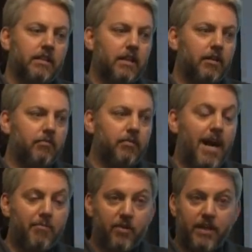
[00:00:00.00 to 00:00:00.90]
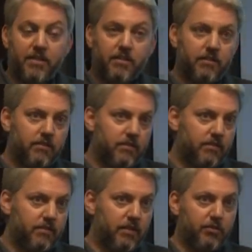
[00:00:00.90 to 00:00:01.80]
Um,
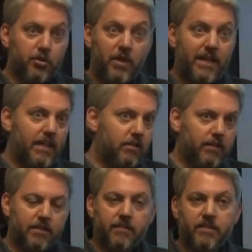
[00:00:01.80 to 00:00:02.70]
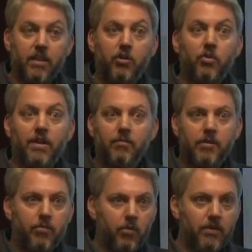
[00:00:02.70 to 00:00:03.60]
operations, you know, trading, all that stuff is incredibly
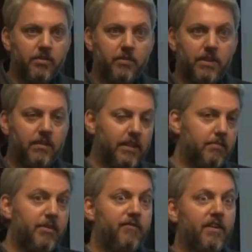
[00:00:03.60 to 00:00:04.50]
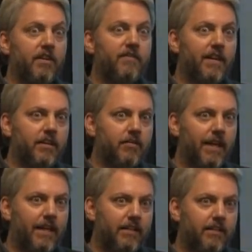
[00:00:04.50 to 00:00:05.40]
important as well and can be very value
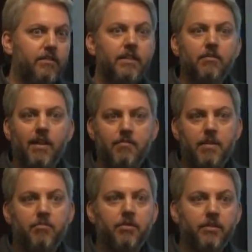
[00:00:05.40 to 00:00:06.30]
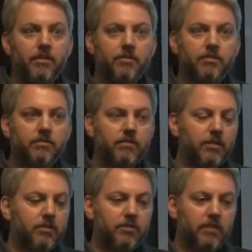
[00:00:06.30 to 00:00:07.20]
add and you need the right people in those,
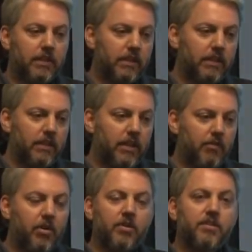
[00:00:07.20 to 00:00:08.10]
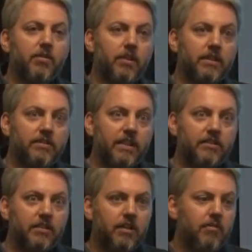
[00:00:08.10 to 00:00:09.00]
those uh, parts of the
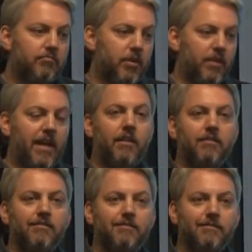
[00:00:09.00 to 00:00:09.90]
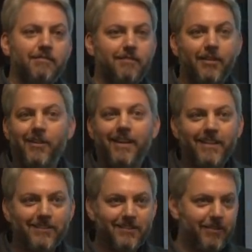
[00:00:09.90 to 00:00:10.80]
organization. But without the
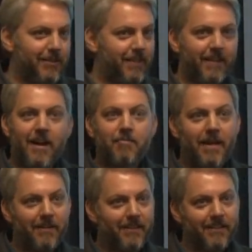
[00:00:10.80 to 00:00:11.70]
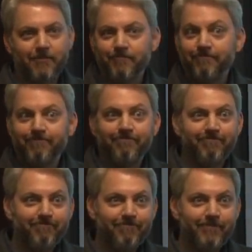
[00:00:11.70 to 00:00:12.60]
clients and without the compounding,
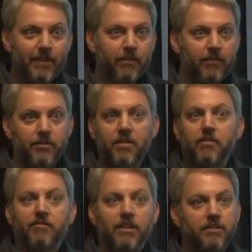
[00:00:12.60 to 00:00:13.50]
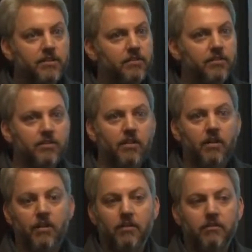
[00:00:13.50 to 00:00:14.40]
you know, those other functions
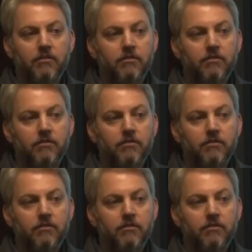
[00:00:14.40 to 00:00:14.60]
are,